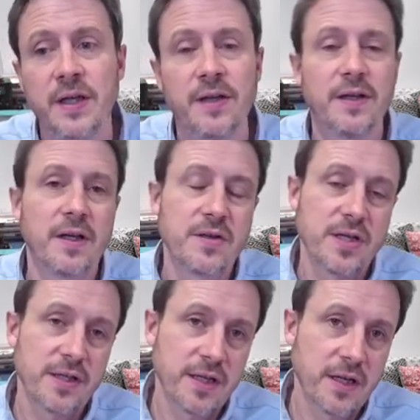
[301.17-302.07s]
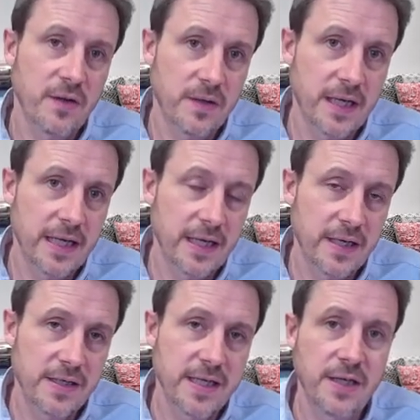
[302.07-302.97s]
Then I'll
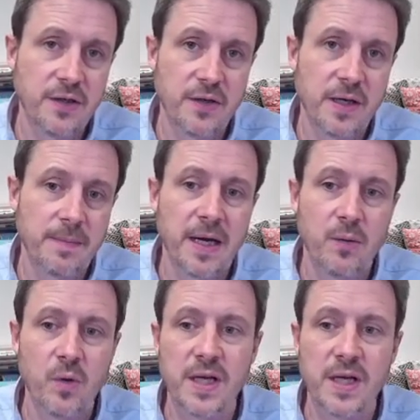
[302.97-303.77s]
tell you about what a